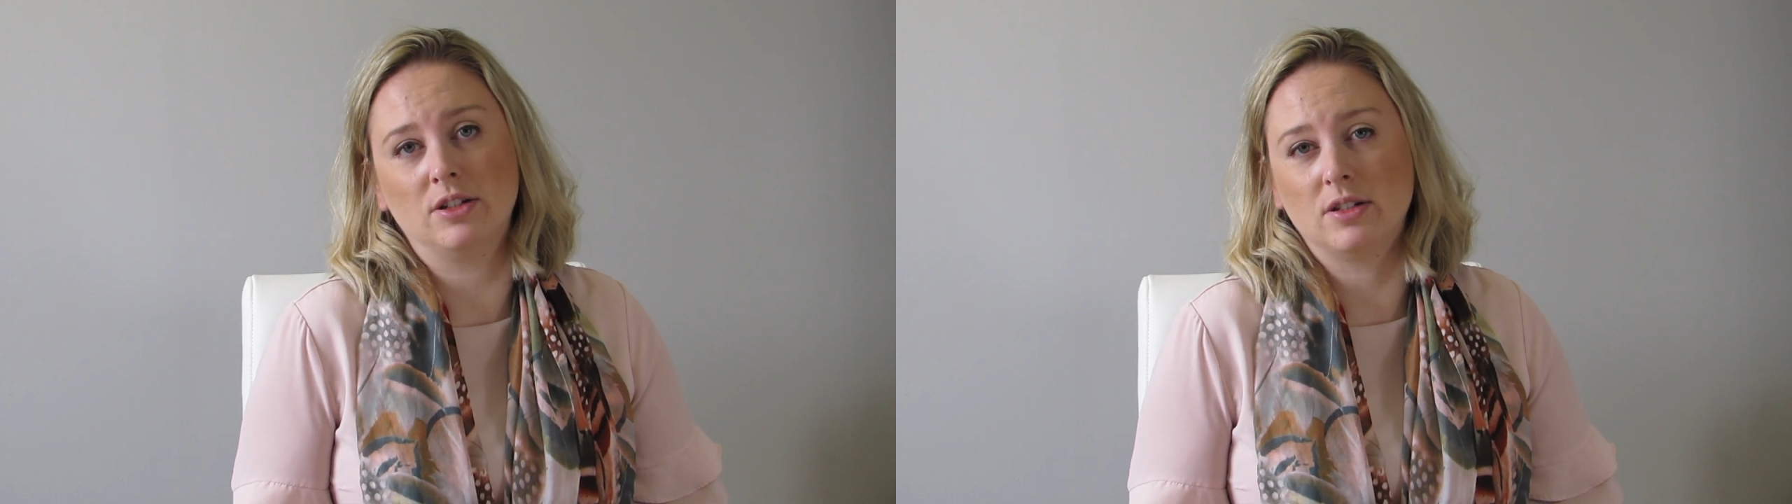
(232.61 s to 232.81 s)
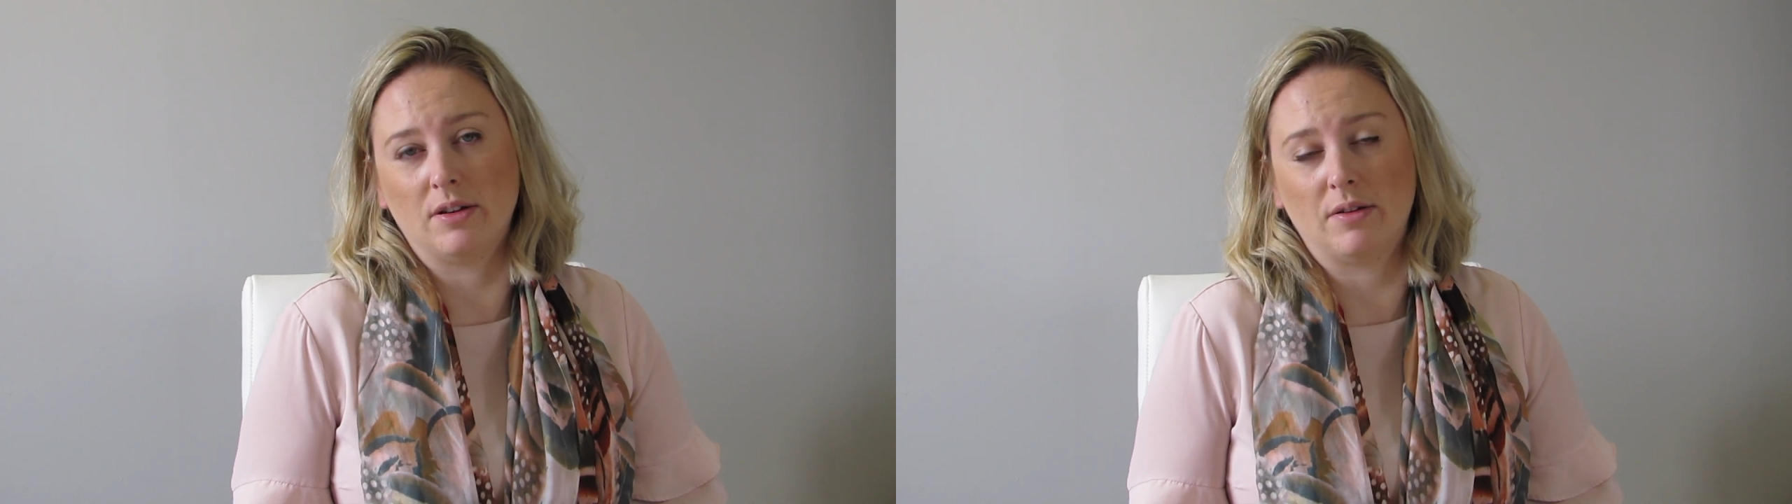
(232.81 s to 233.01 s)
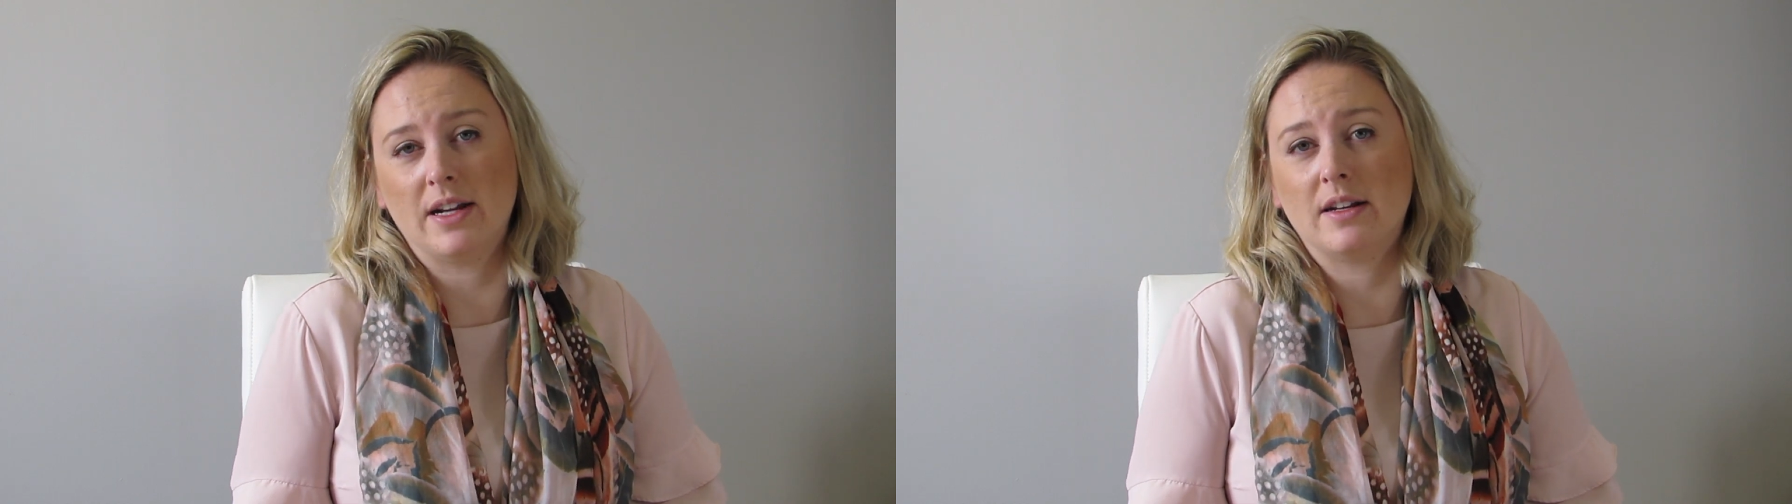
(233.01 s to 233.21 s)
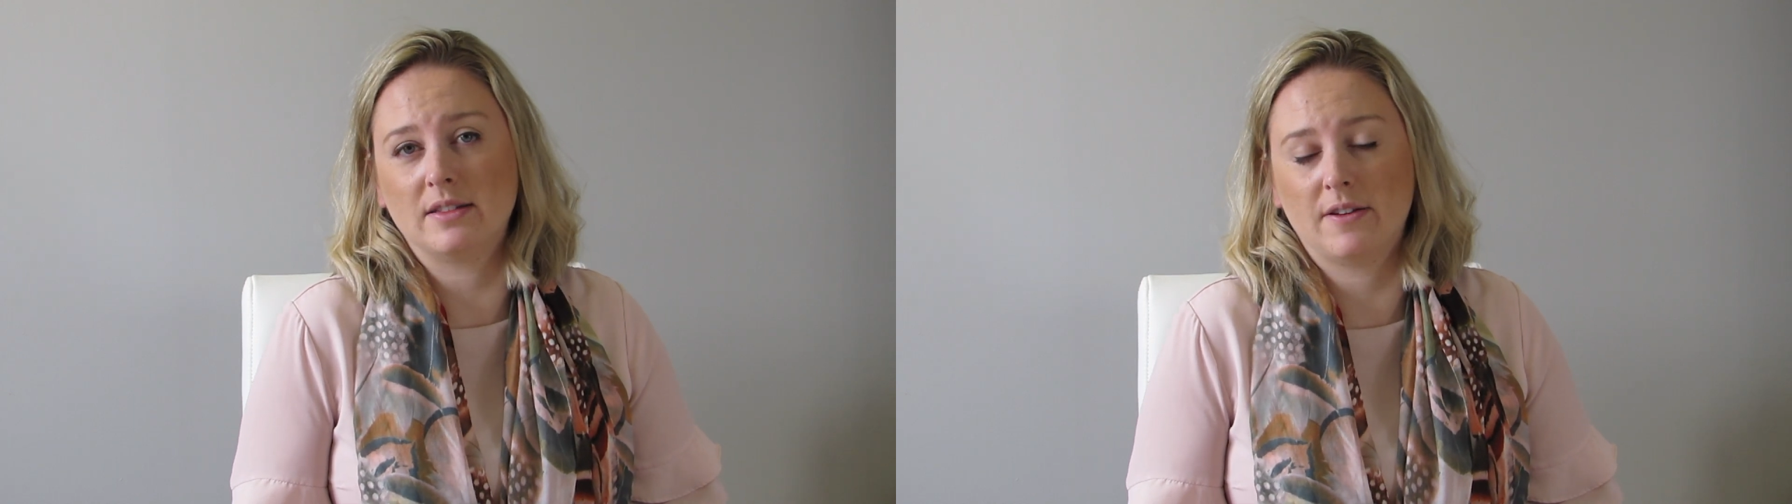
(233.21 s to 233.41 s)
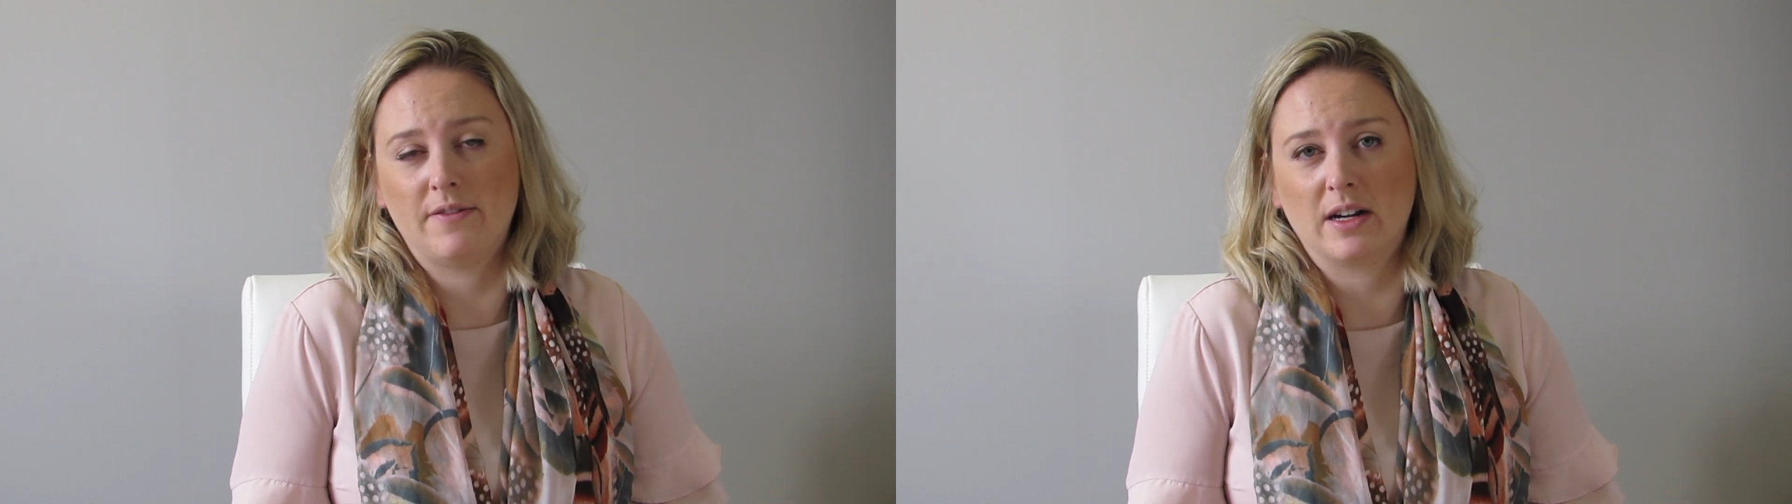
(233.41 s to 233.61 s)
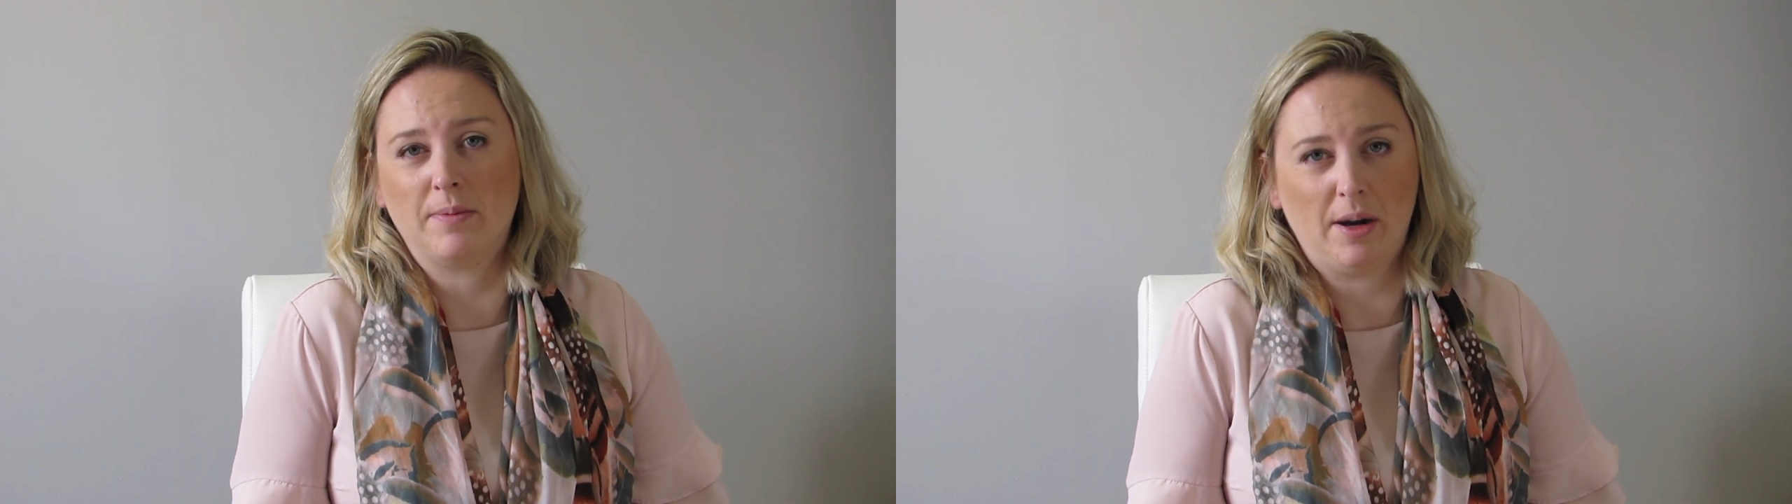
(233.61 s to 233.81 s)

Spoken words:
So it does affect